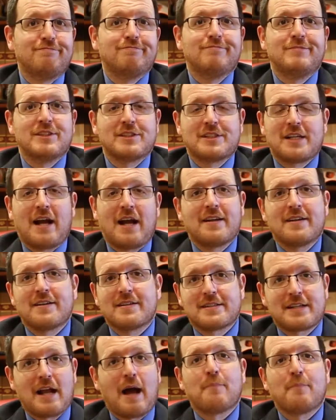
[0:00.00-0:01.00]
decided to
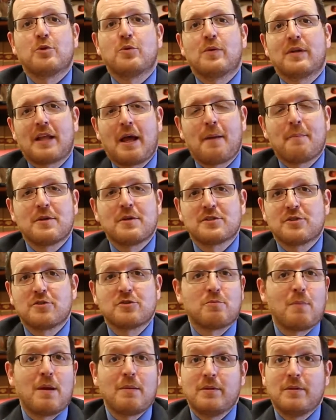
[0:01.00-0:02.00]
stop doing that
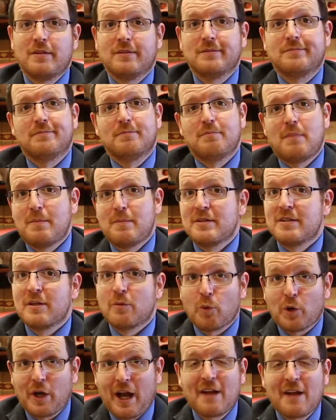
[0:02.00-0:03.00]
business. Maybe it didn't
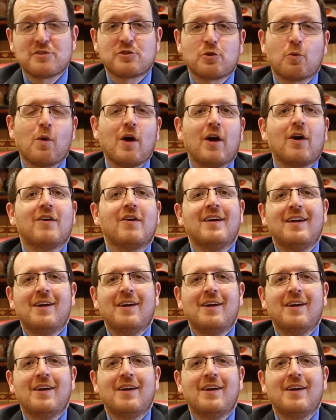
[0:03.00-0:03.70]
work out so well.